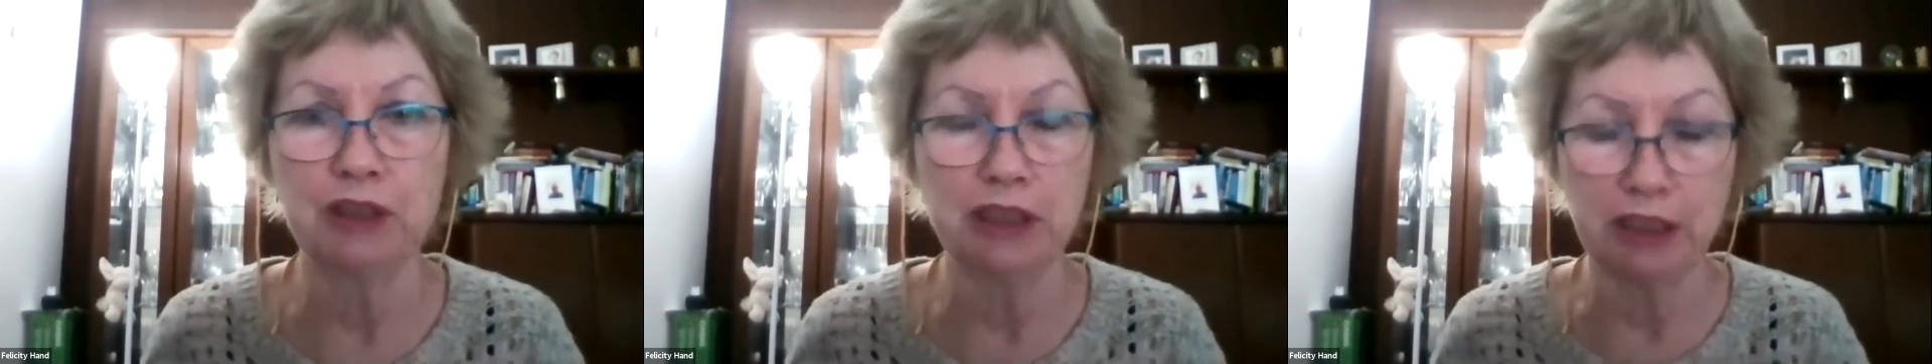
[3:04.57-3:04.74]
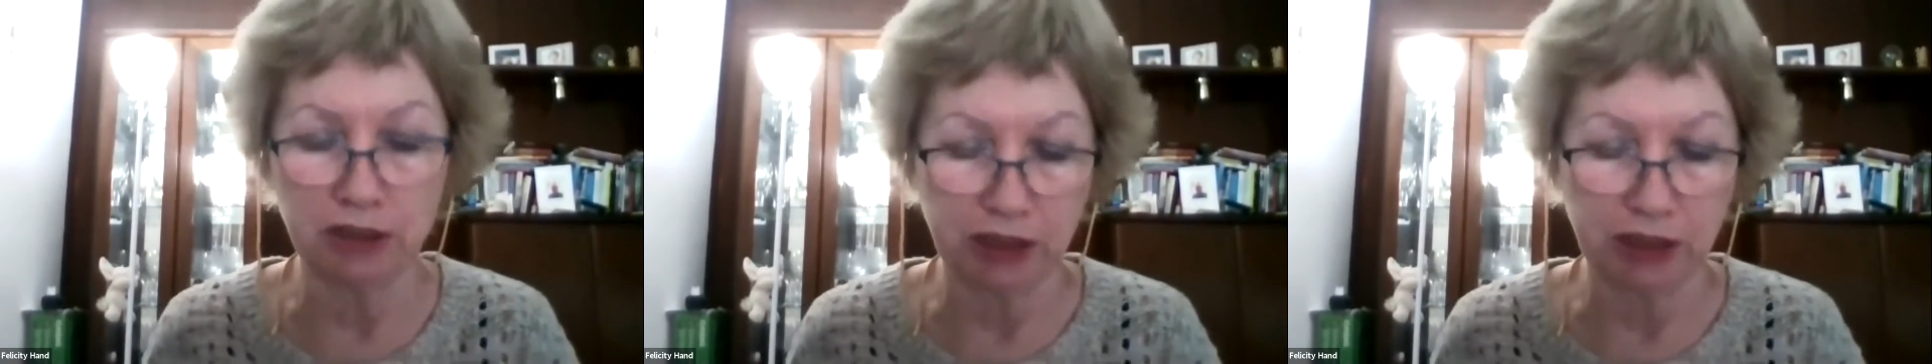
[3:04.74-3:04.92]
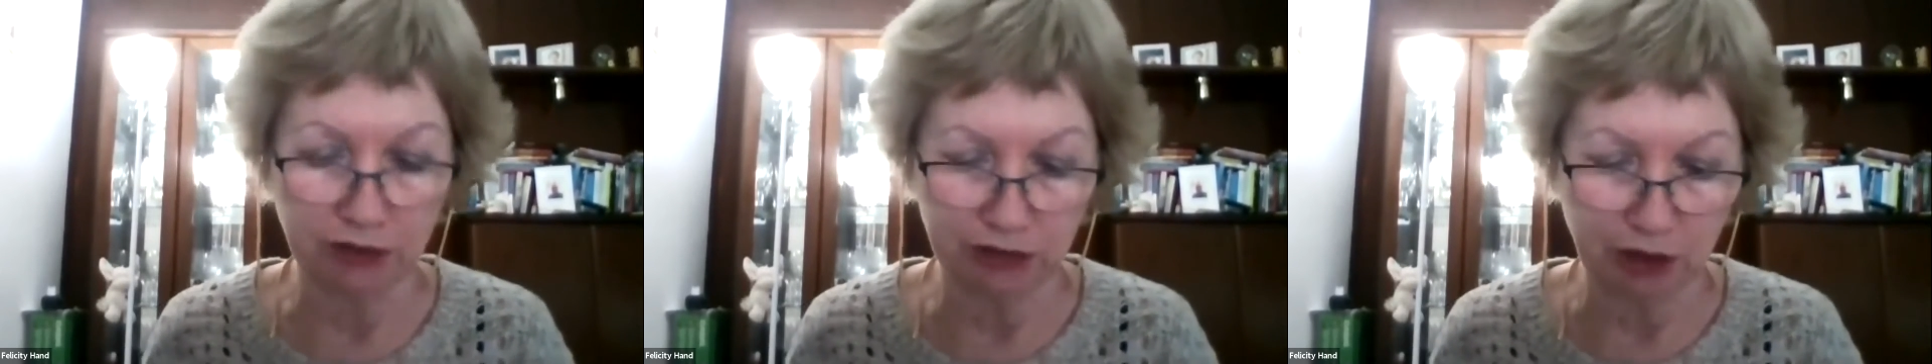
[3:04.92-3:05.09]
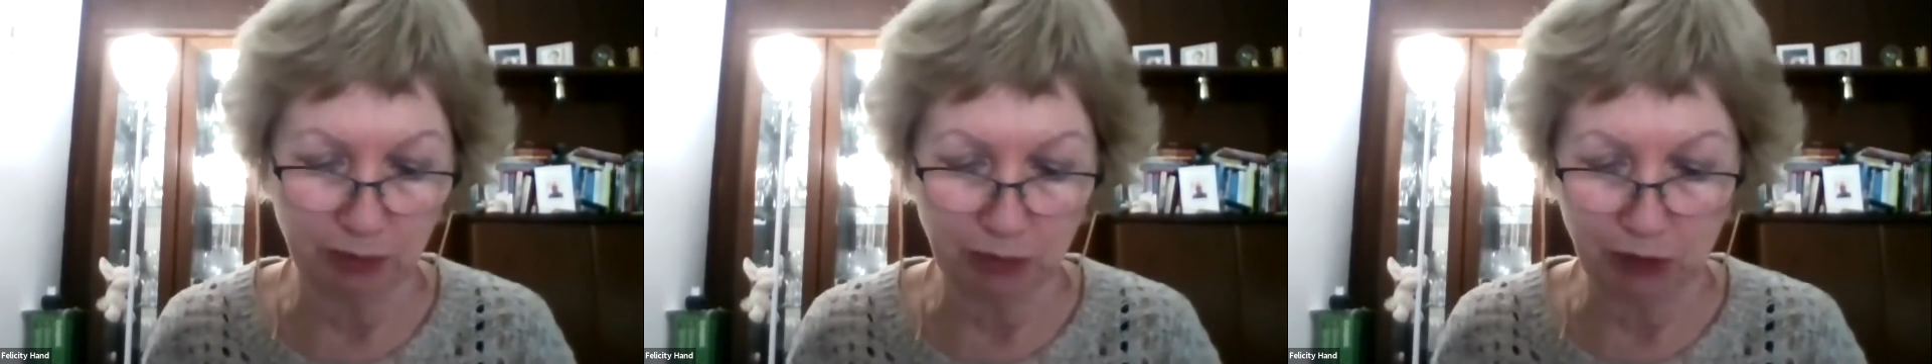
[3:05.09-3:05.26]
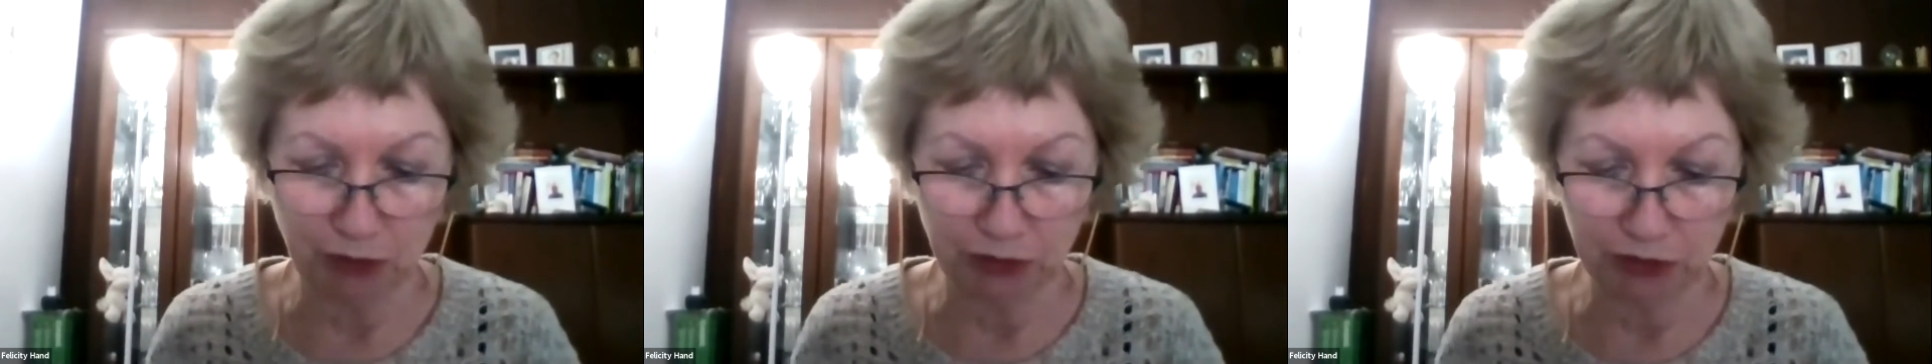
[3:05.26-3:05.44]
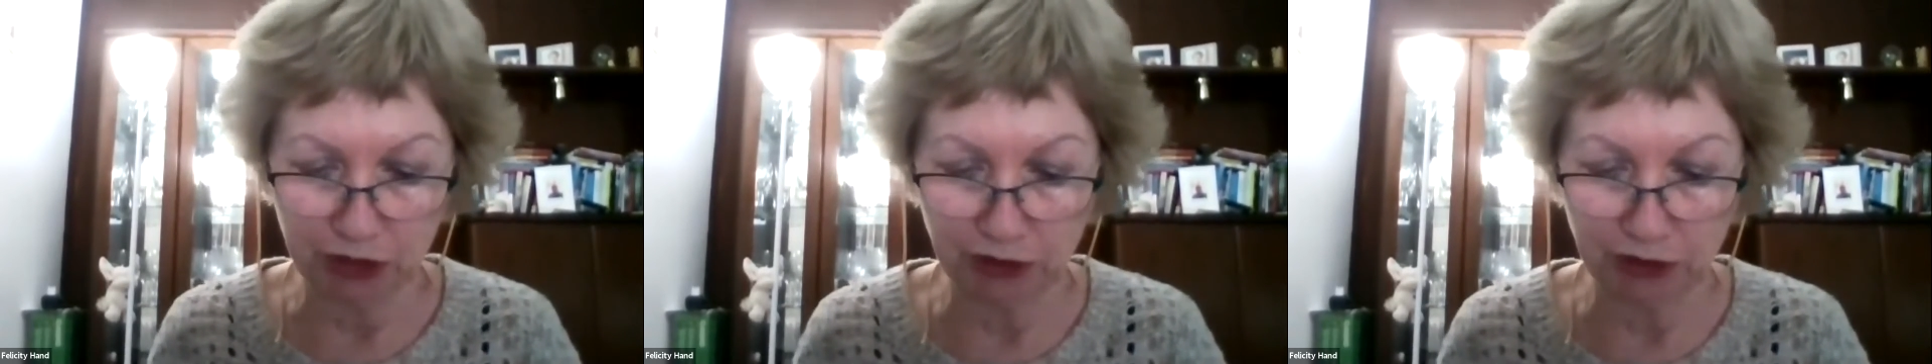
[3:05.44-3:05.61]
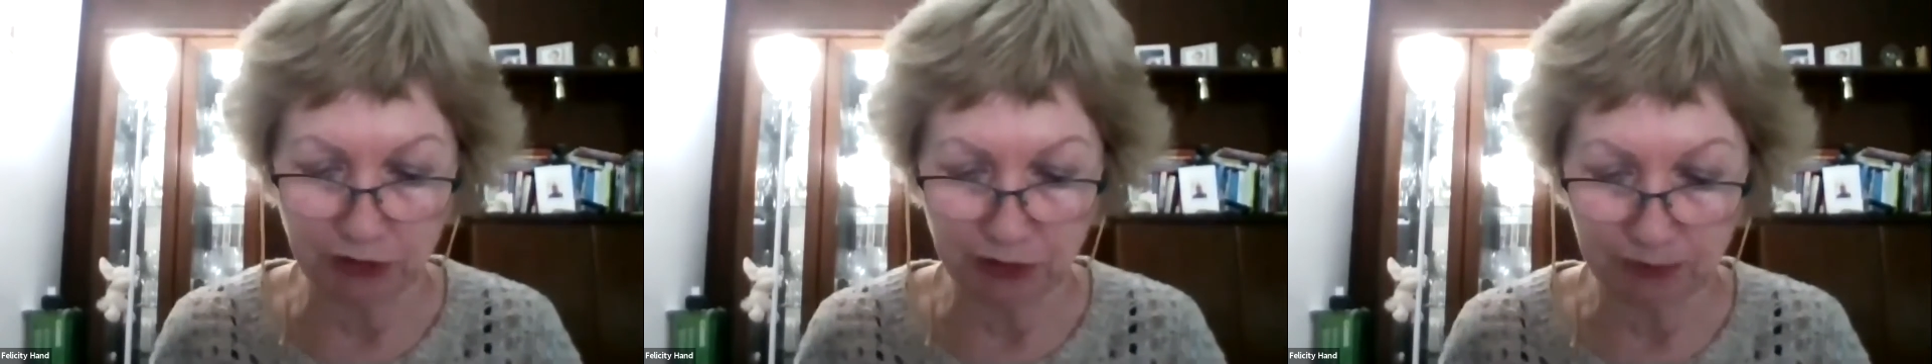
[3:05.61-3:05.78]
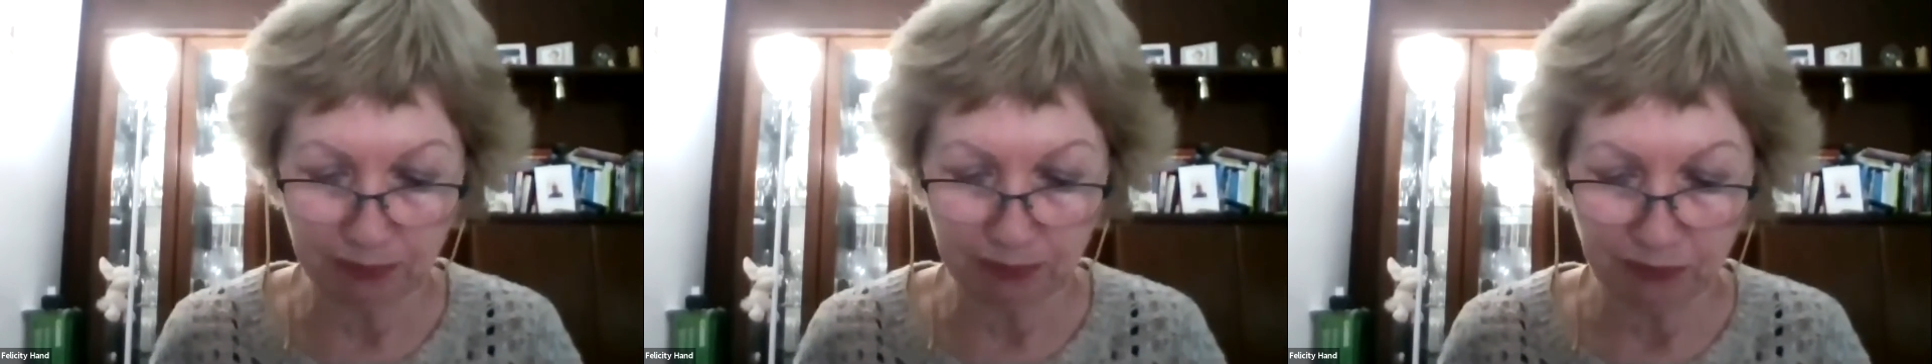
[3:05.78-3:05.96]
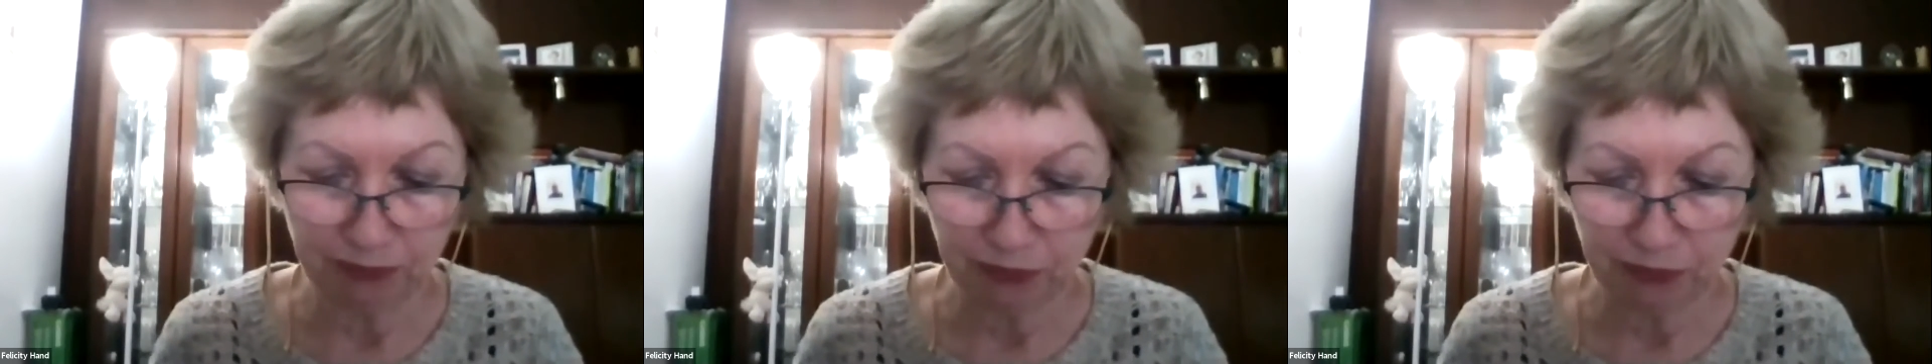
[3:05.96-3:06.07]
the Indian subcontinent.